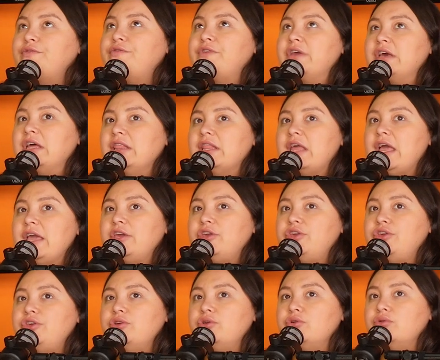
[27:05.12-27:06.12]
feel like
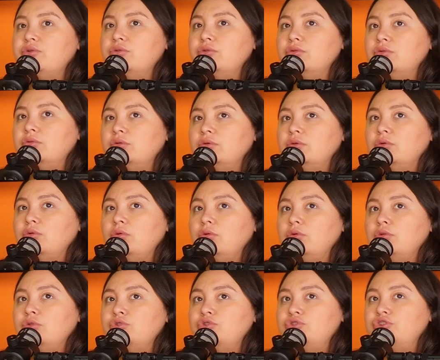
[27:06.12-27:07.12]
you
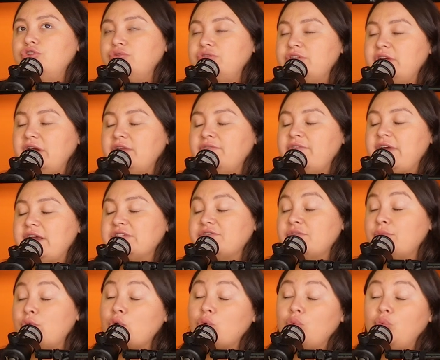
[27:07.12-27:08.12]
do take advice
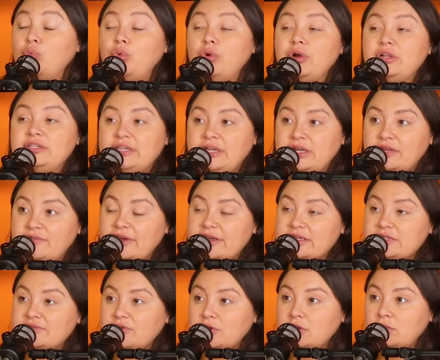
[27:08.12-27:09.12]
from or would take
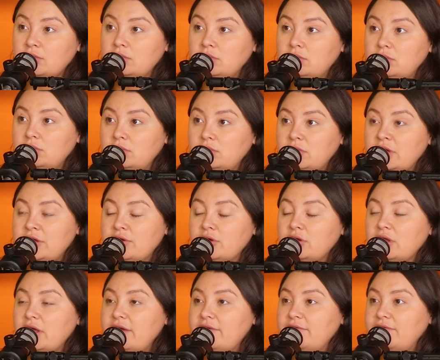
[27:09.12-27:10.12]
advice from in your
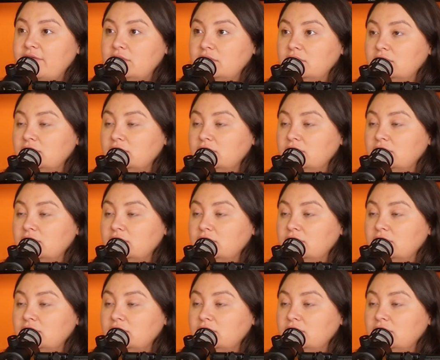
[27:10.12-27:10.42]
life?